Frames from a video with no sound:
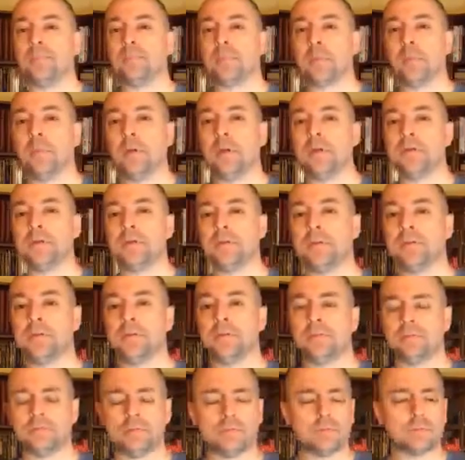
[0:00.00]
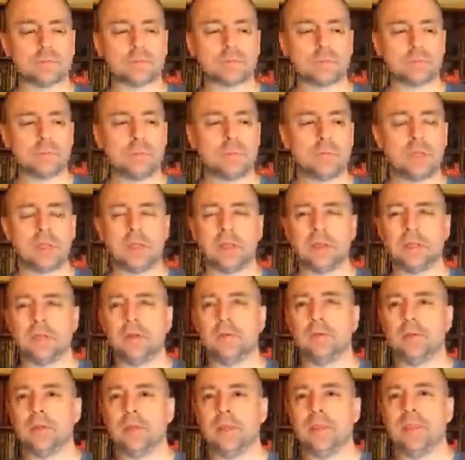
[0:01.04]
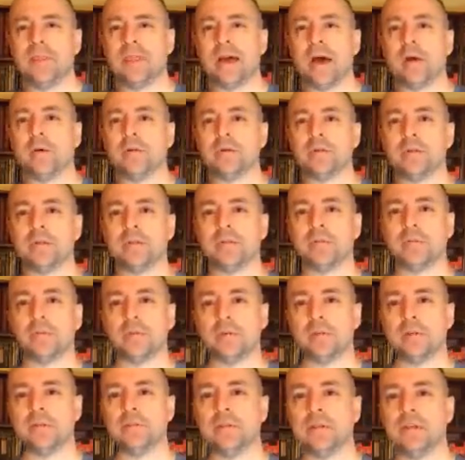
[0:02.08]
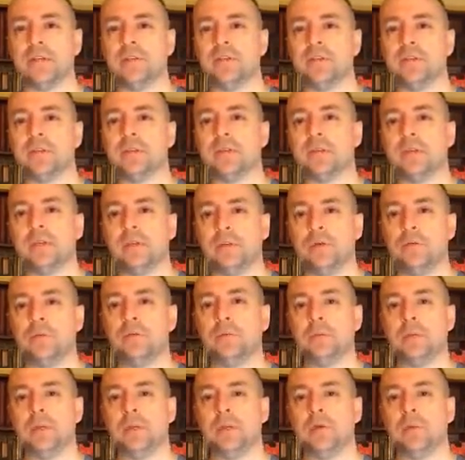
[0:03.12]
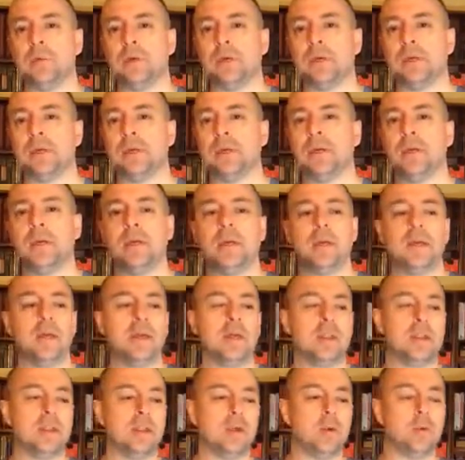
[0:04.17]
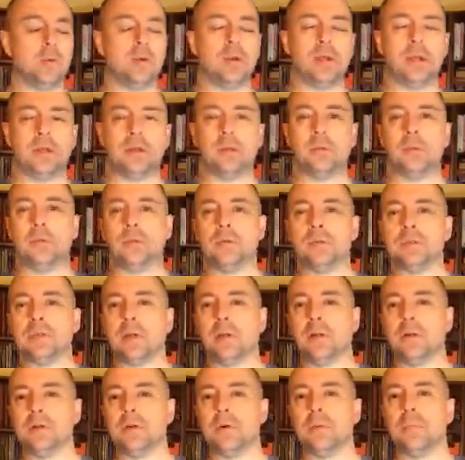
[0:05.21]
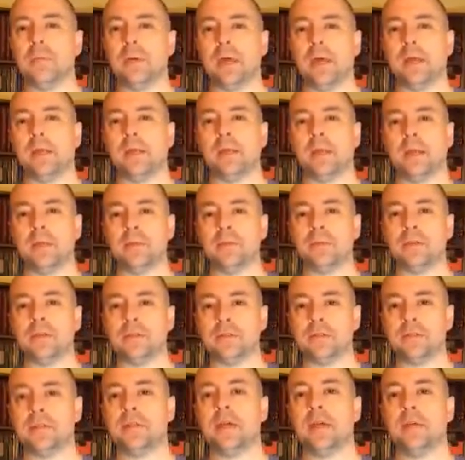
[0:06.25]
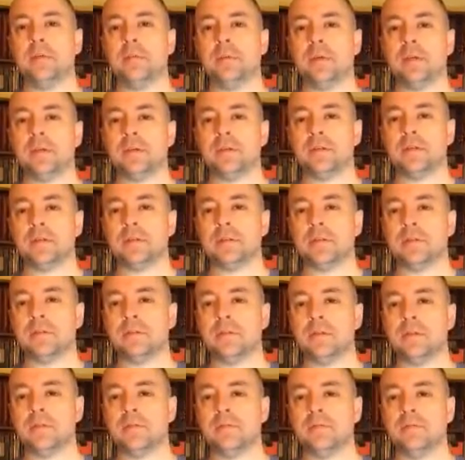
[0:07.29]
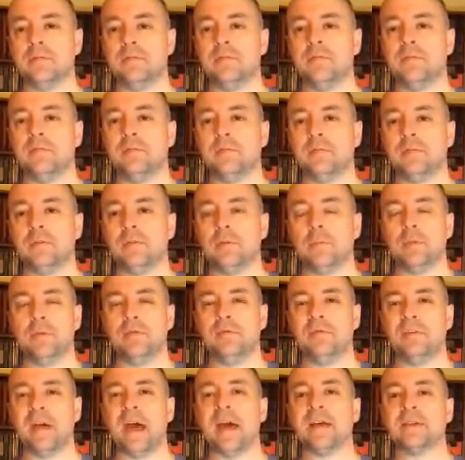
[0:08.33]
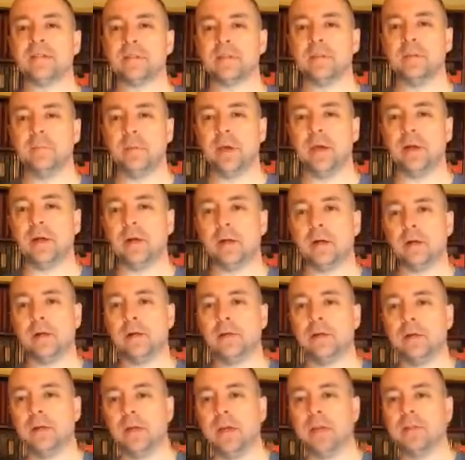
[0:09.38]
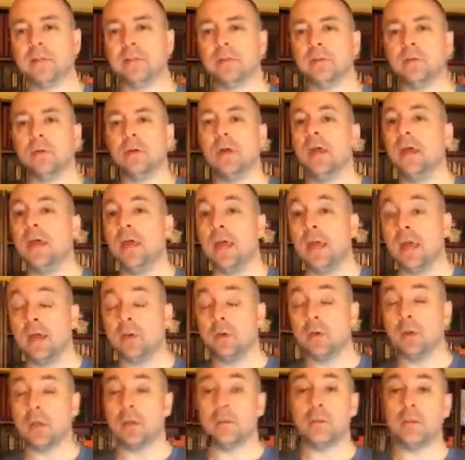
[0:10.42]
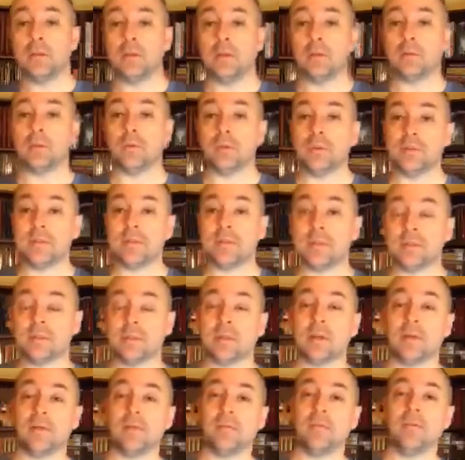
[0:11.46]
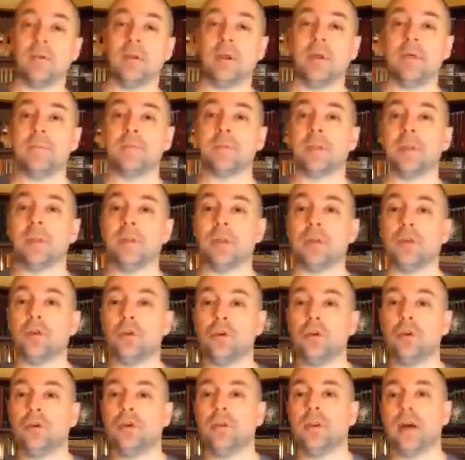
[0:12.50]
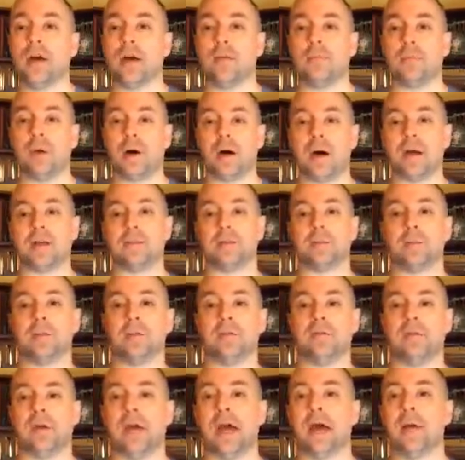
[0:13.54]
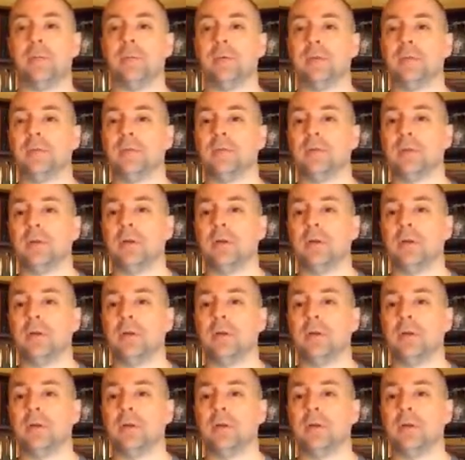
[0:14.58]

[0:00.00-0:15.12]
because there's literally thousands of organizations that use MediaWiki that will end up using our Don't Panic engine instead, because it's going to be vastly better. And so, and you know, this is stuff that could not possibly have happened